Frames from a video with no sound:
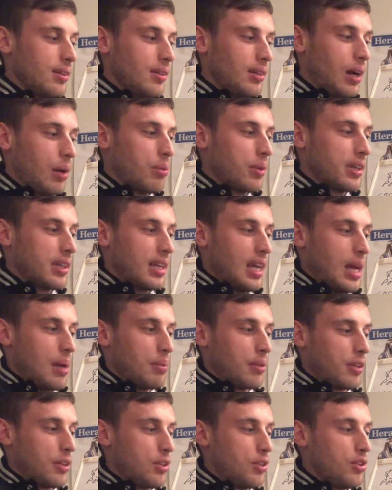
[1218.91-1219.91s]
I wouldn't
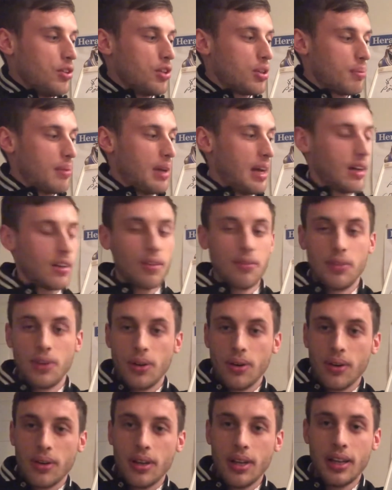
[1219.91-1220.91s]
gamble a huge amount of
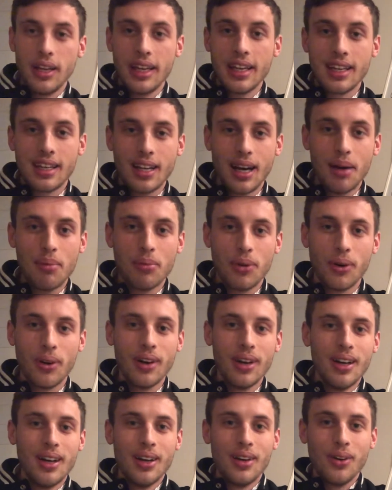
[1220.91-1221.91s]
your income or
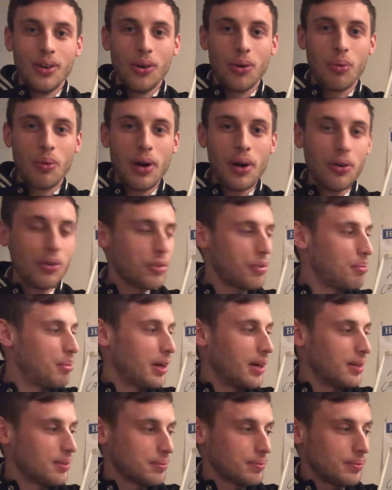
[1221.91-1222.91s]
wealth,
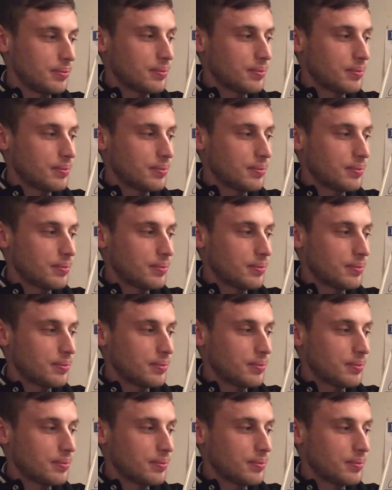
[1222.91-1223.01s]
but